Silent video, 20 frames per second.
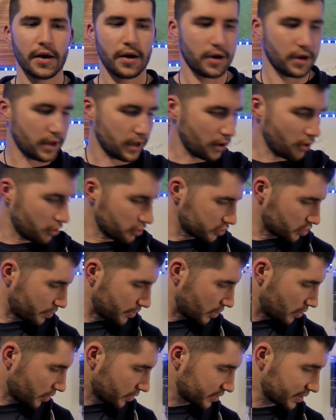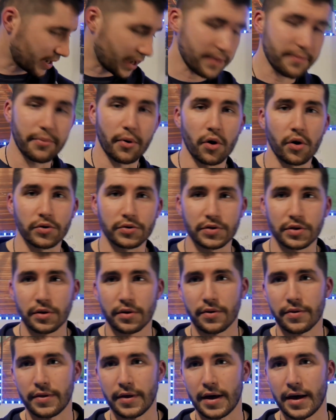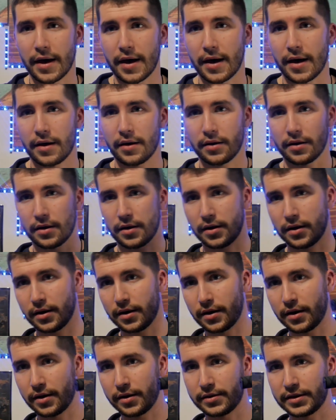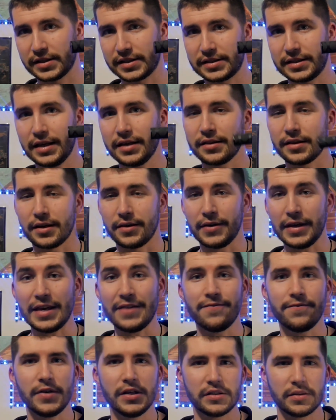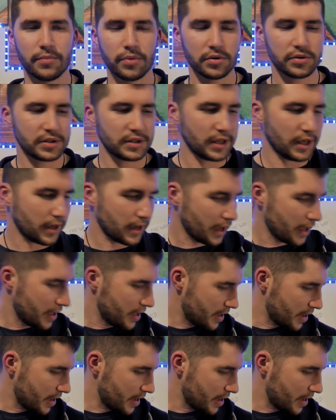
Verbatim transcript: Uh, also because I bought the uh, the stick, the invisible stick.